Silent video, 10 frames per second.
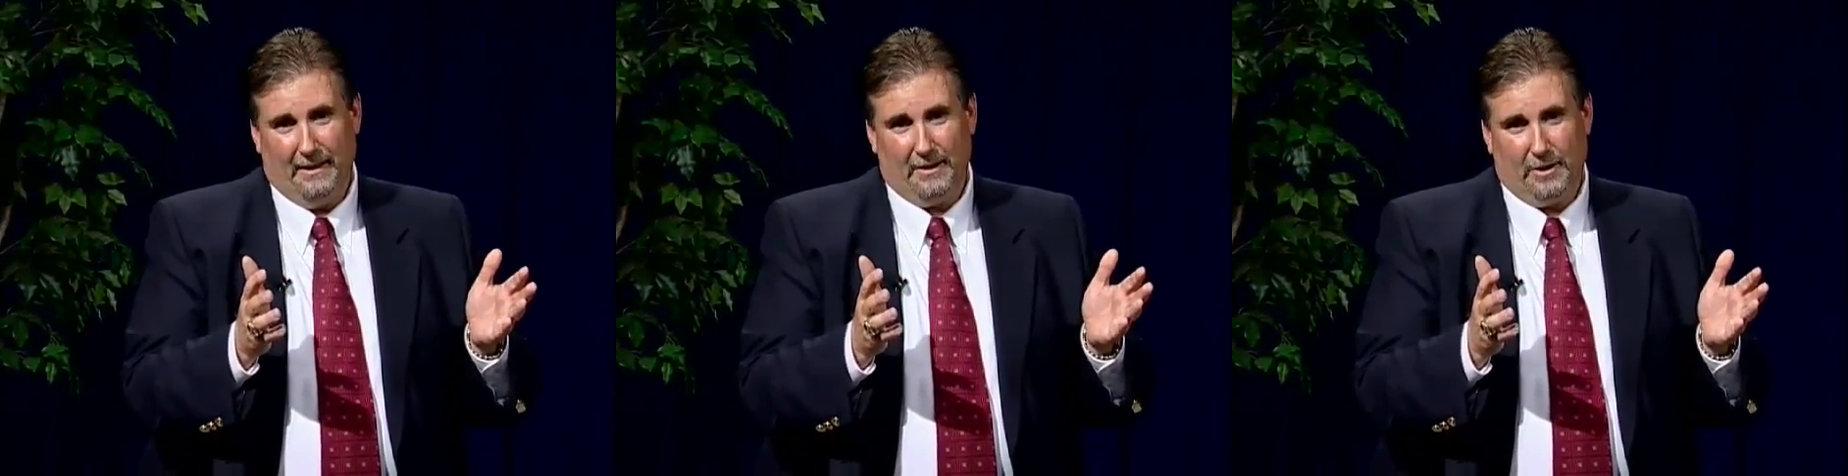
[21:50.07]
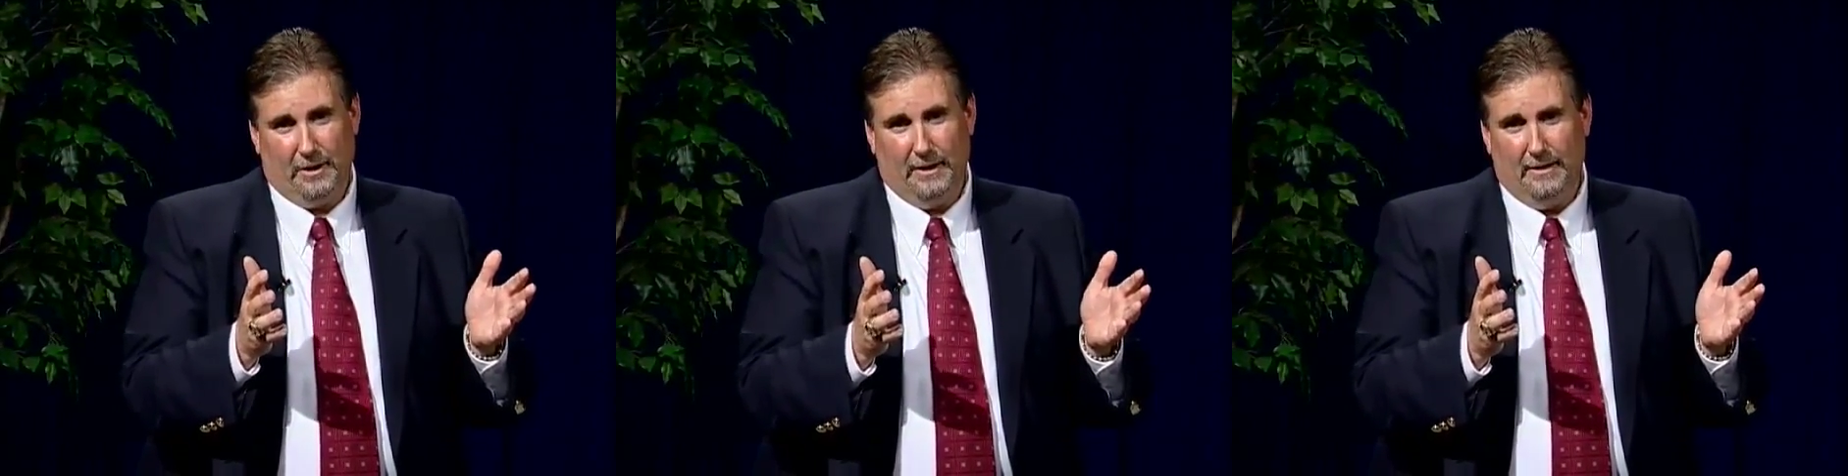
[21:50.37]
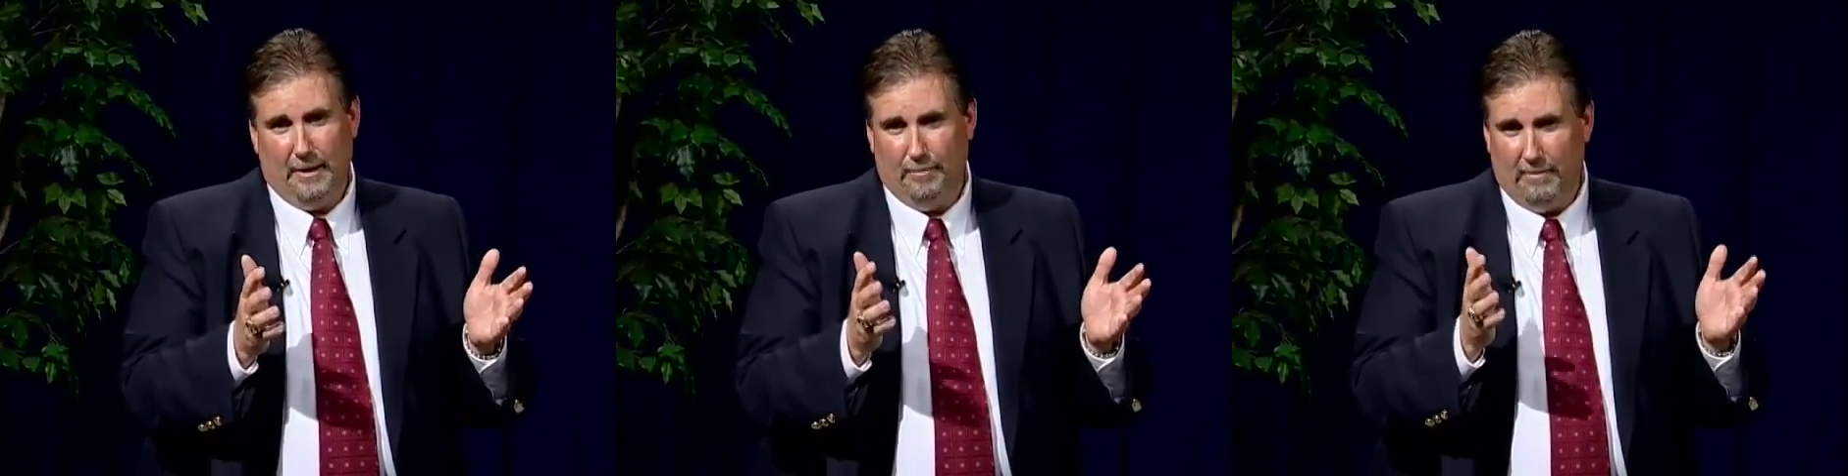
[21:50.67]
So
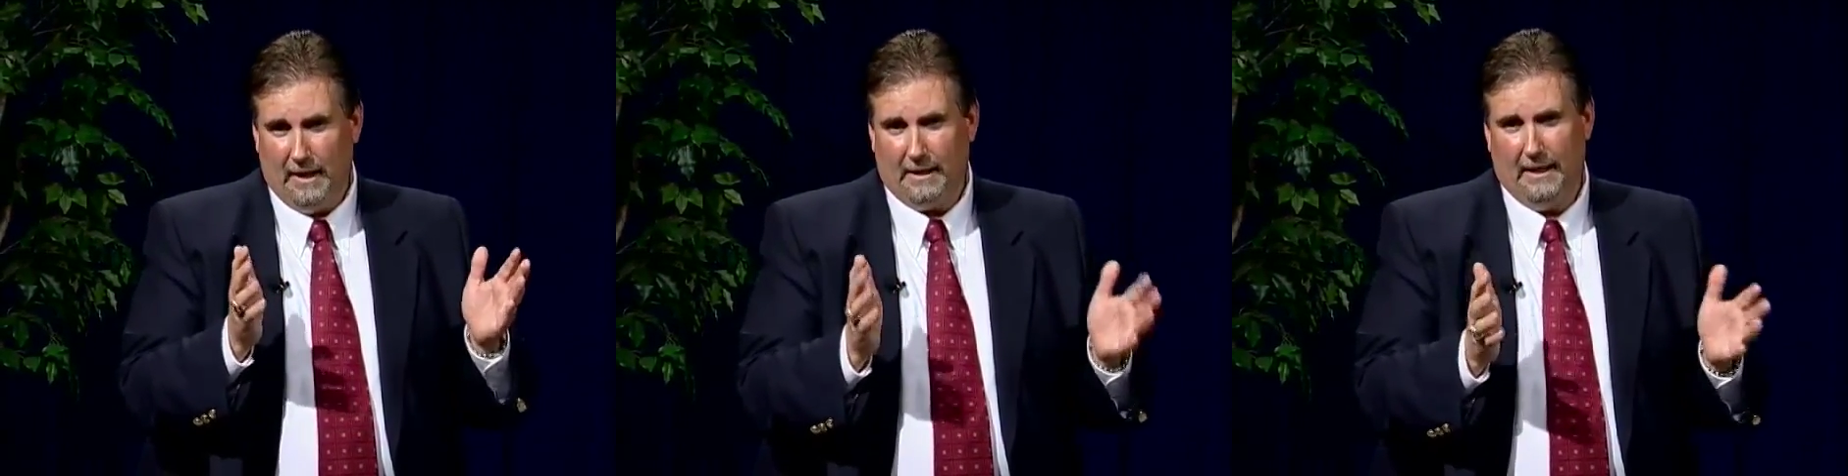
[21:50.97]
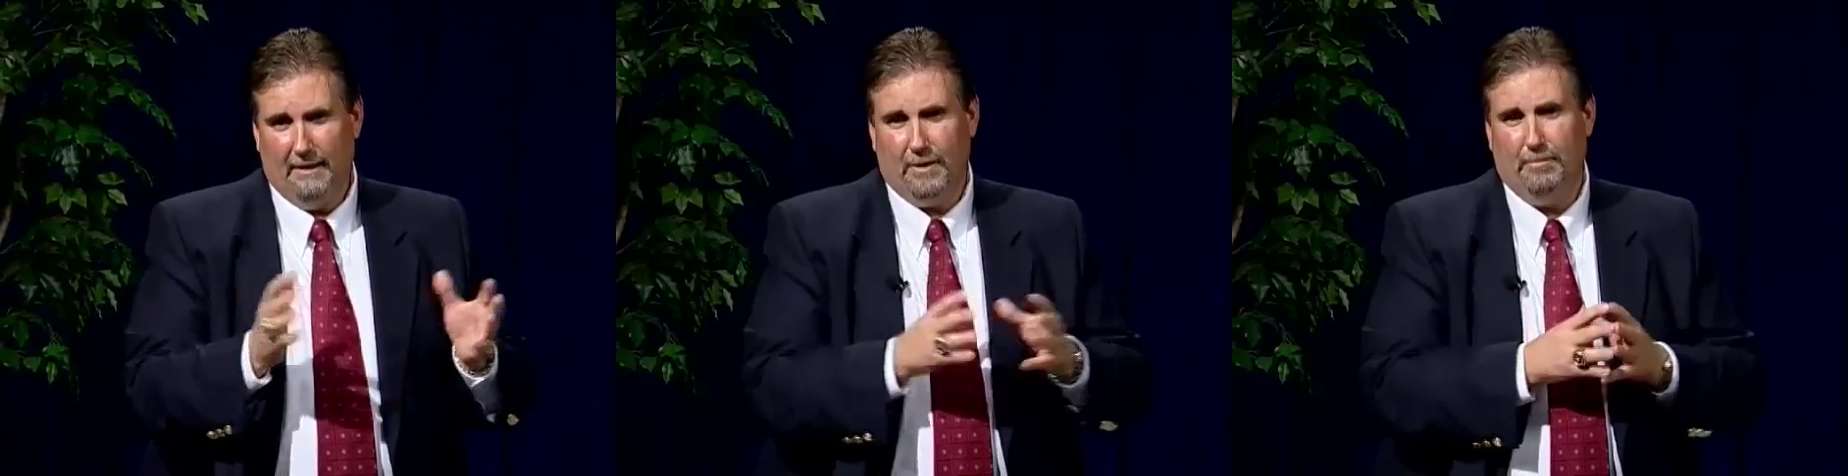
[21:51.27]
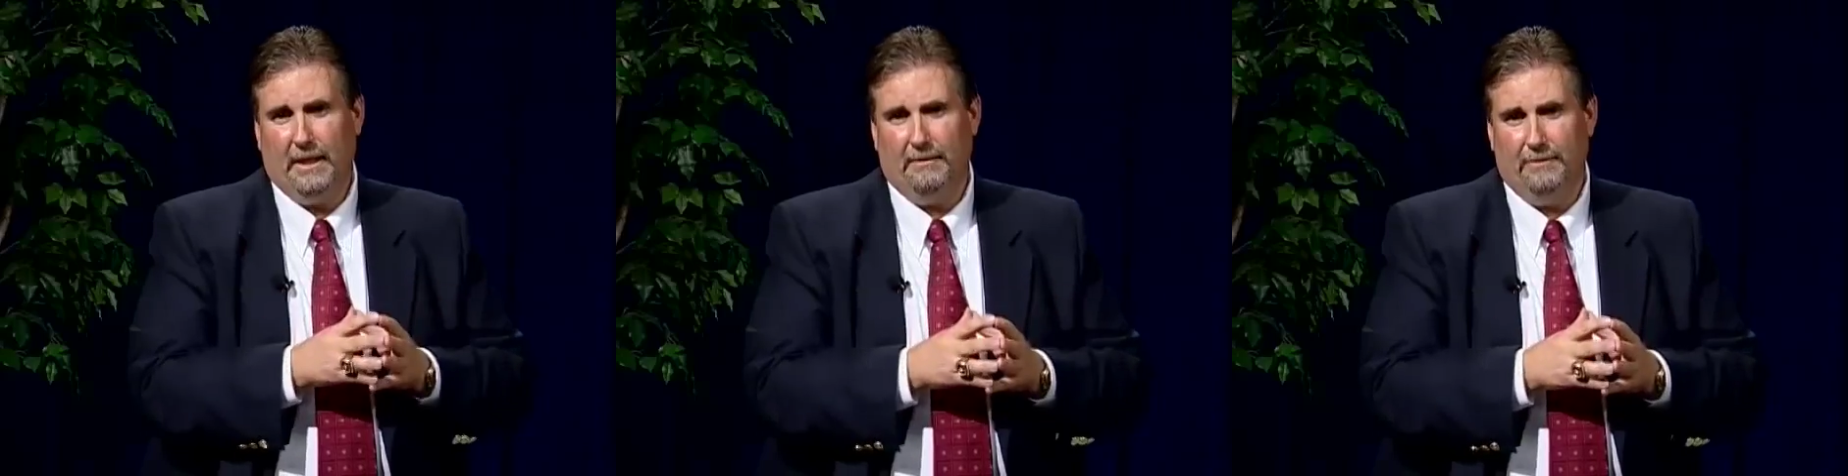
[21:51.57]
you're not going to have the
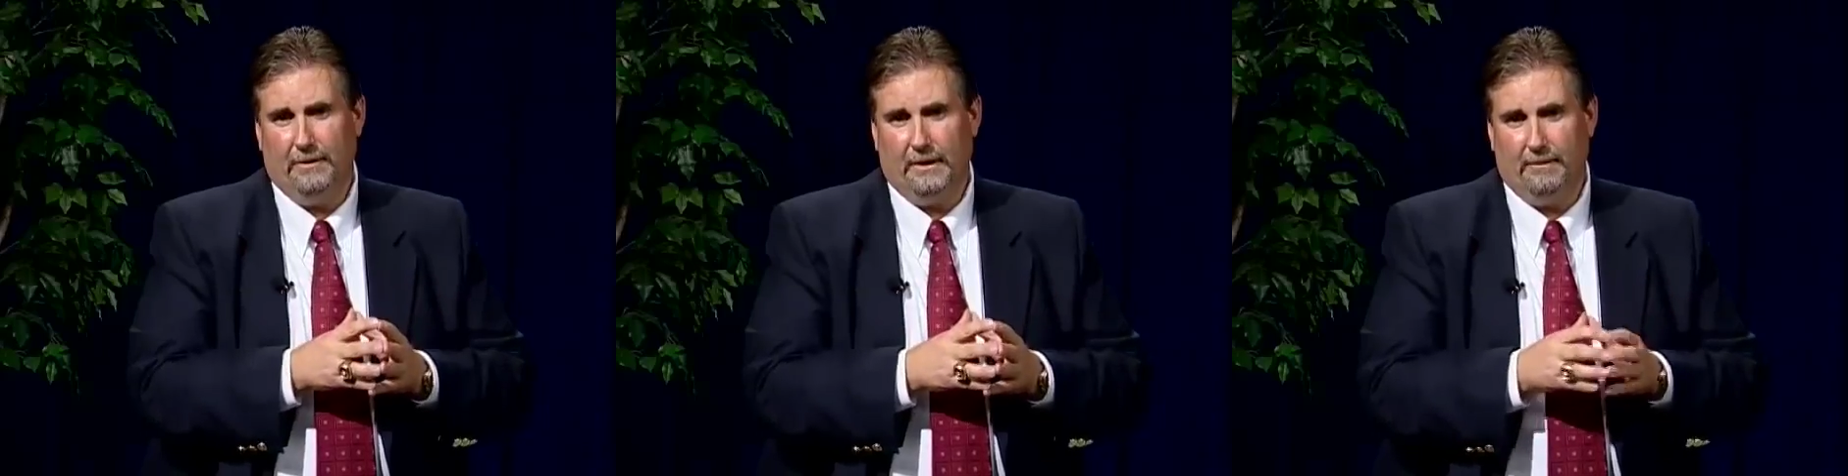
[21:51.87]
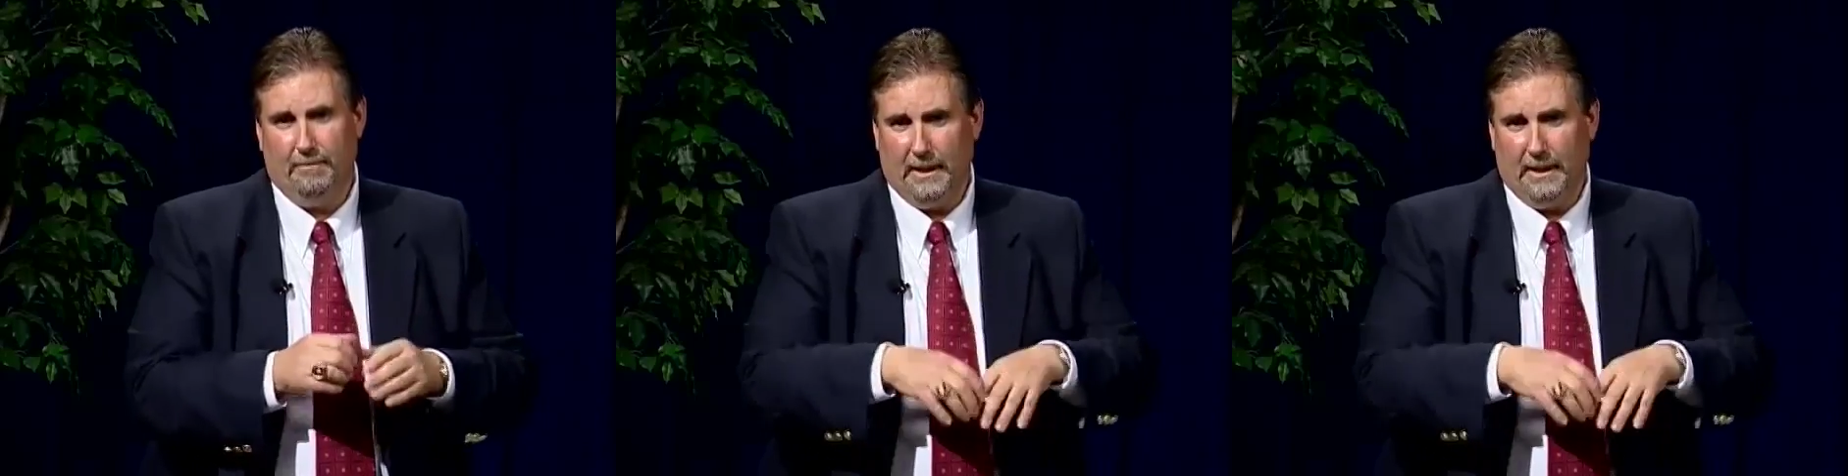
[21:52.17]
benefit of